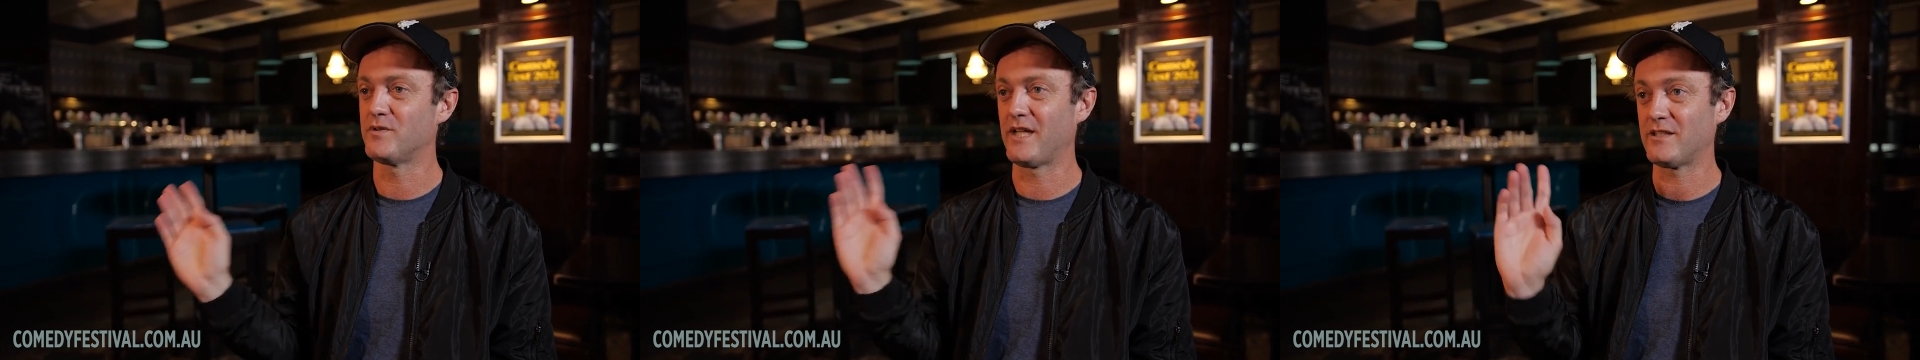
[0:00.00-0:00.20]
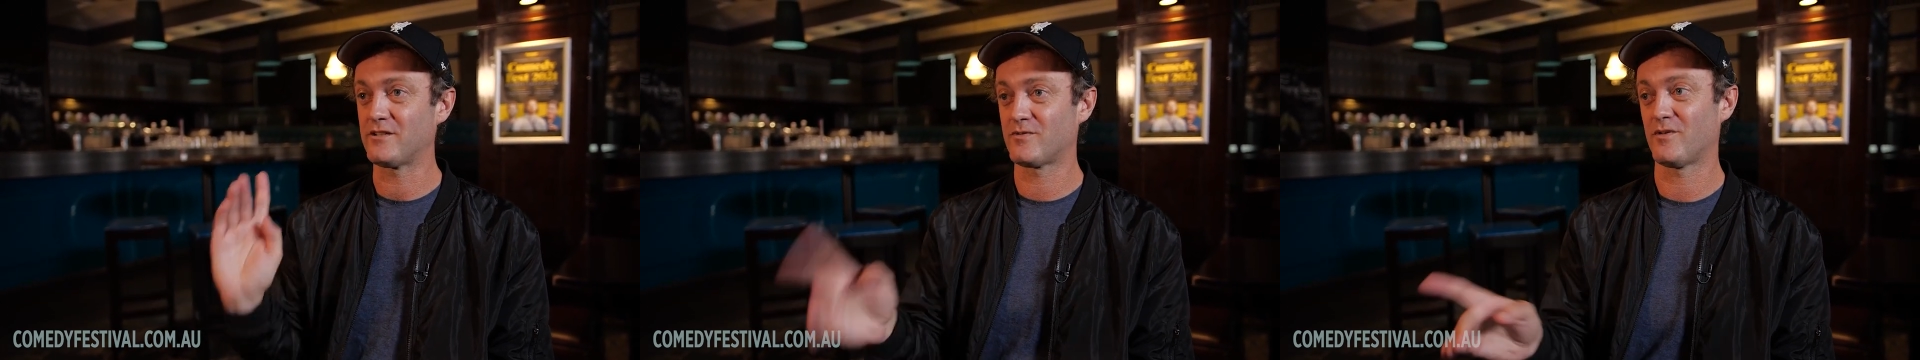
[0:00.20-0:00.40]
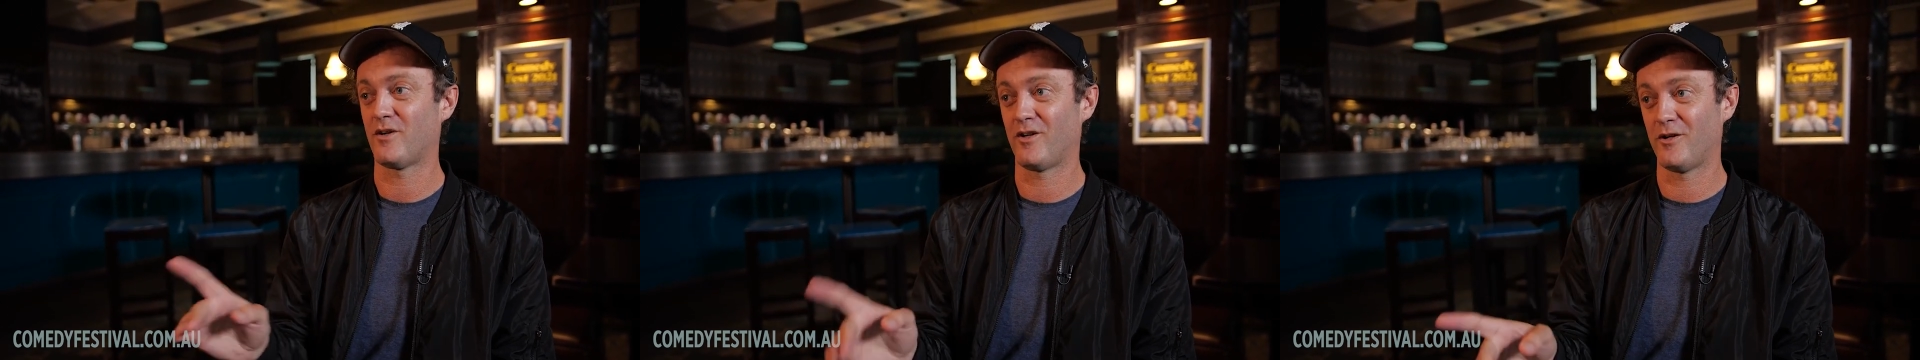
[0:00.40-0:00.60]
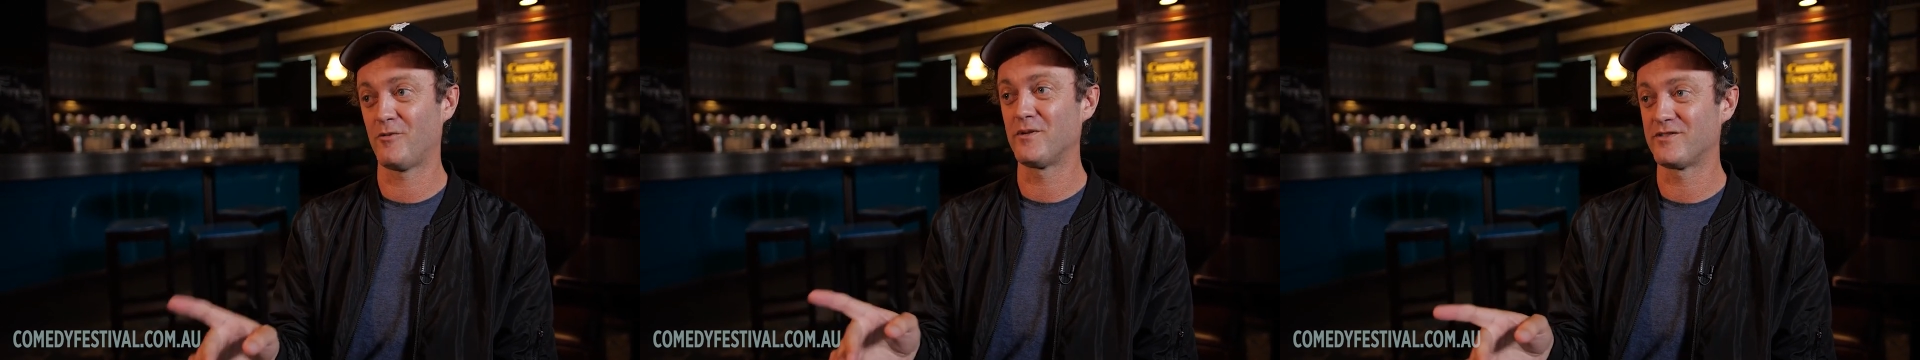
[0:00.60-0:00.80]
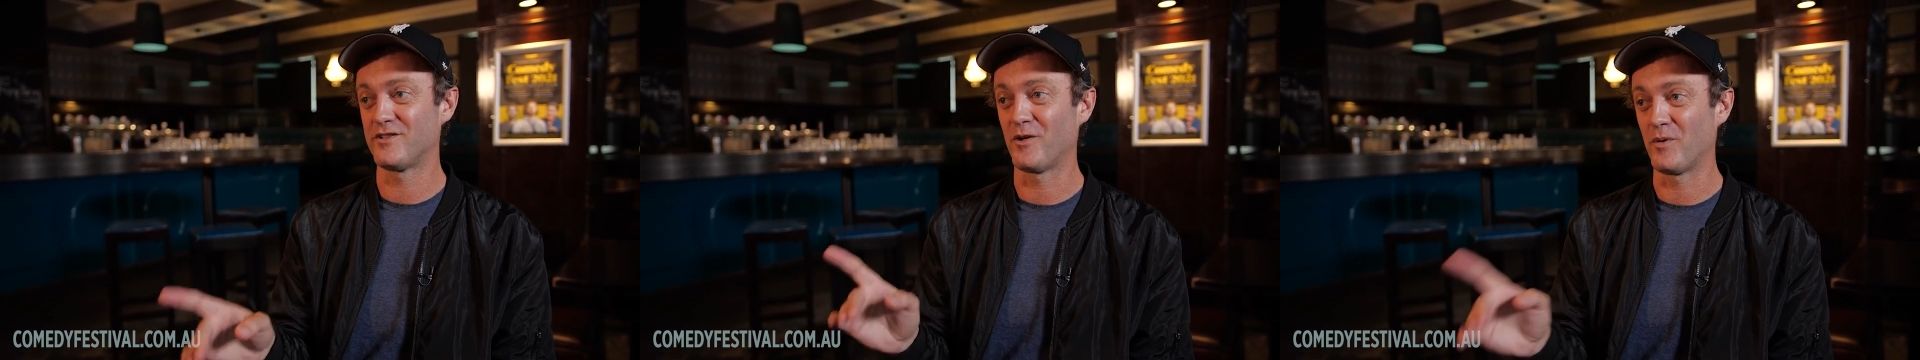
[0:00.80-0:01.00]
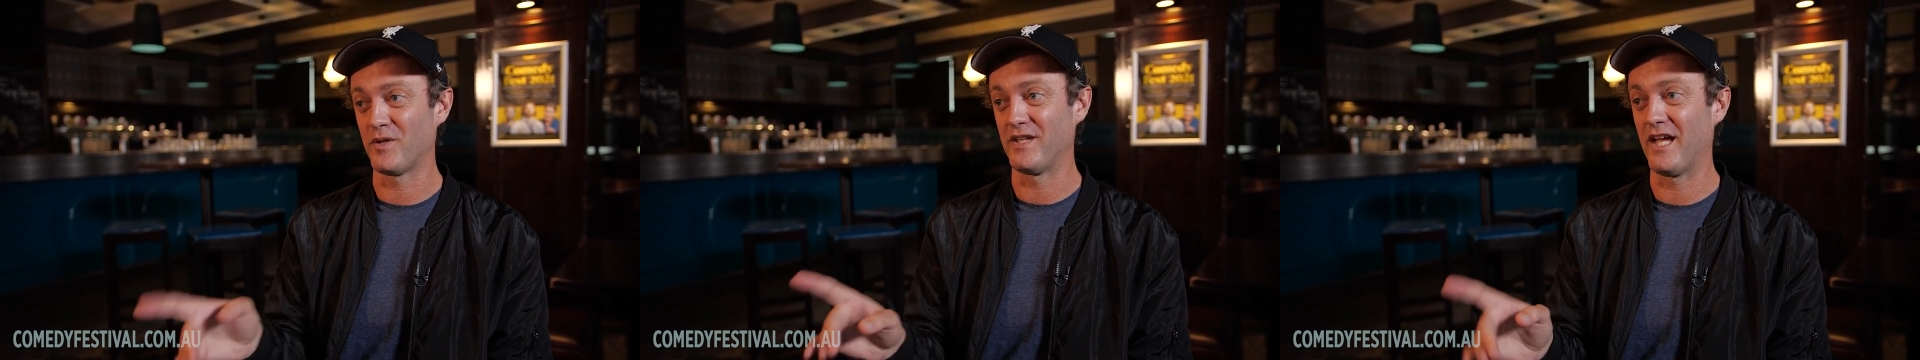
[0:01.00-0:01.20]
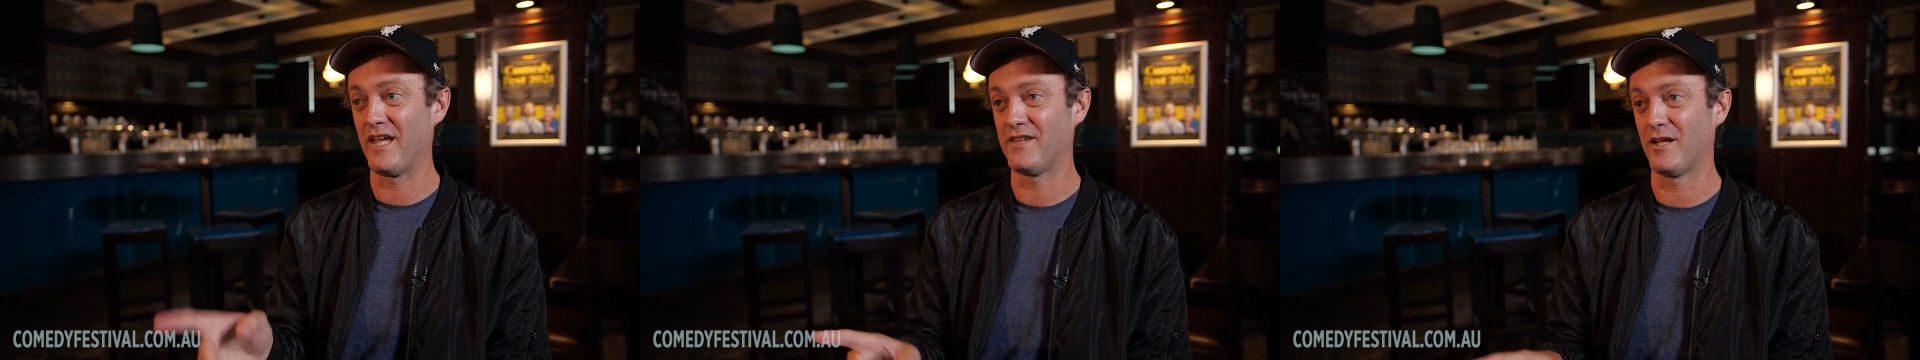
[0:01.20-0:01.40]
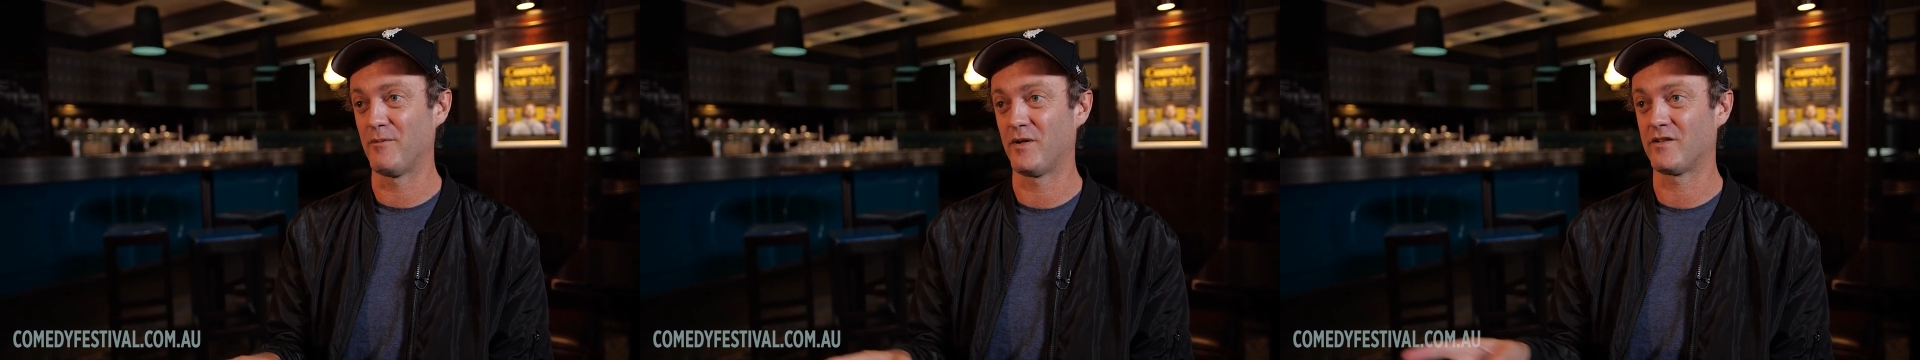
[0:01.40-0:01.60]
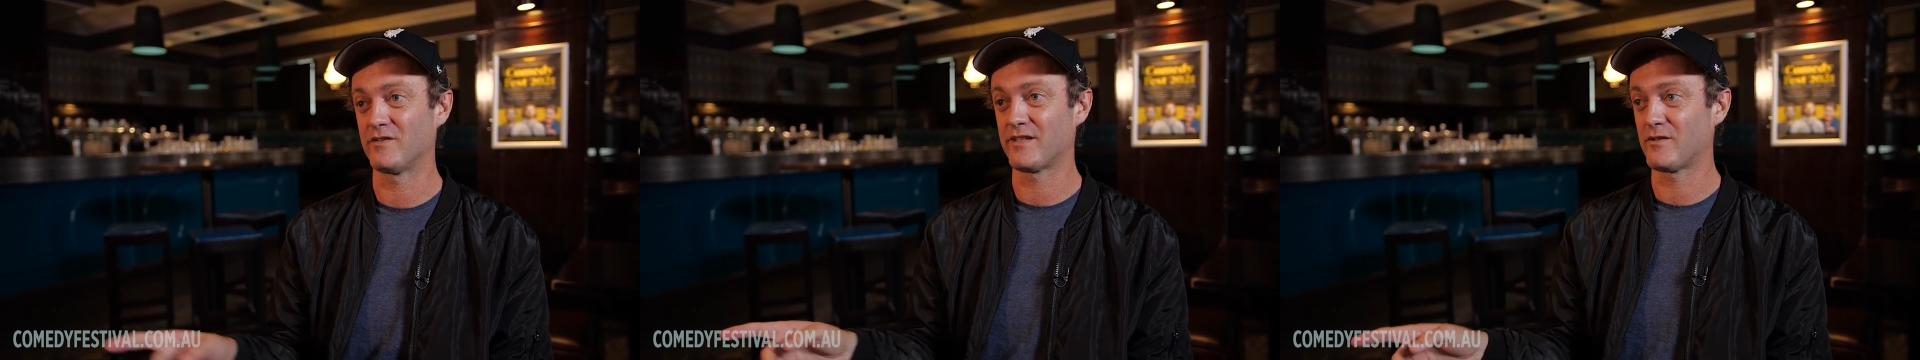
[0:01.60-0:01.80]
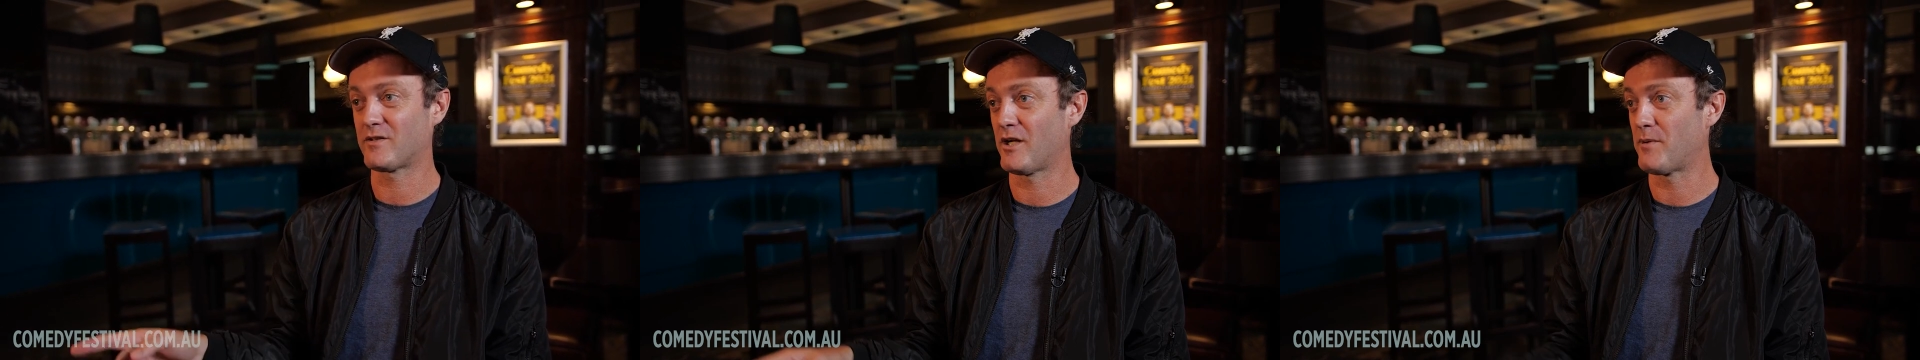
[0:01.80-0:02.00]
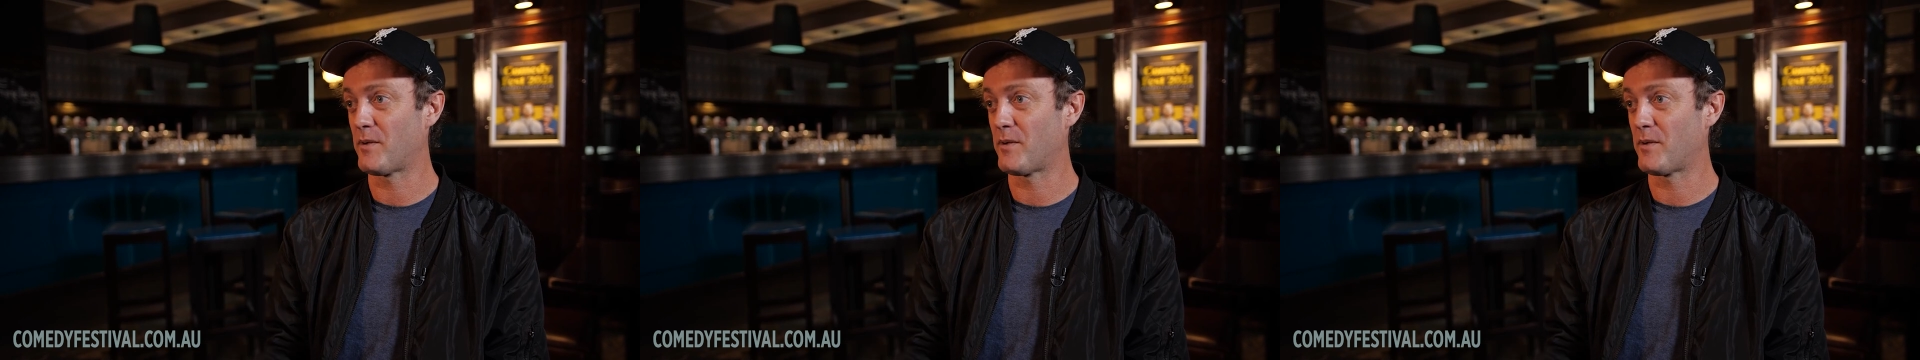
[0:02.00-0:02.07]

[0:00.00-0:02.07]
that's I always know when they're there because they'll come